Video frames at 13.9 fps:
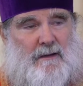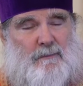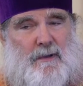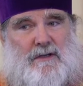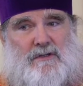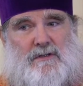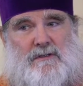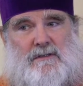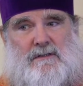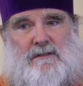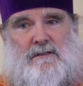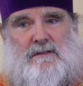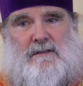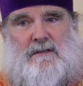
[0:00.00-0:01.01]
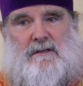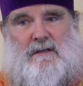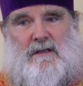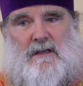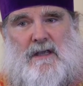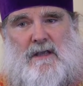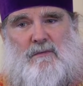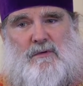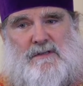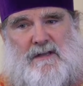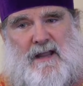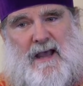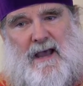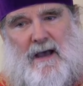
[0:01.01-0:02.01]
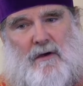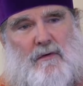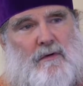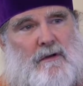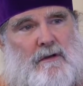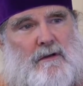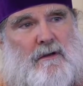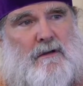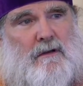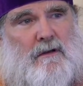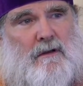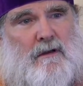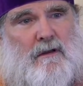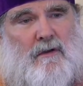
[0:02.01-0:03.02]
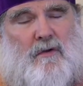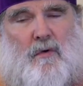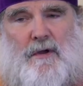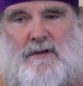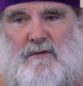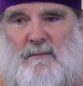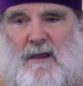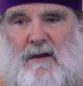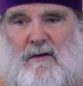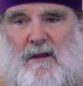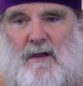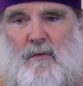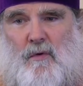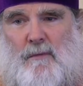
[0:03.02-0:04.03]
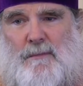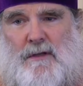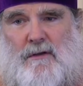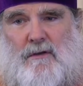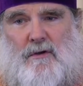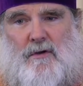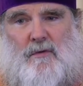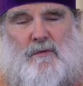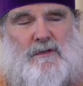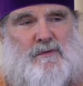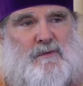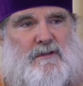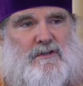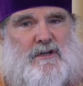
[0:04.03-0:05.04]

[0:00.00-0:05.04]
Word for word: of patience. He was now going to marry a woman who was with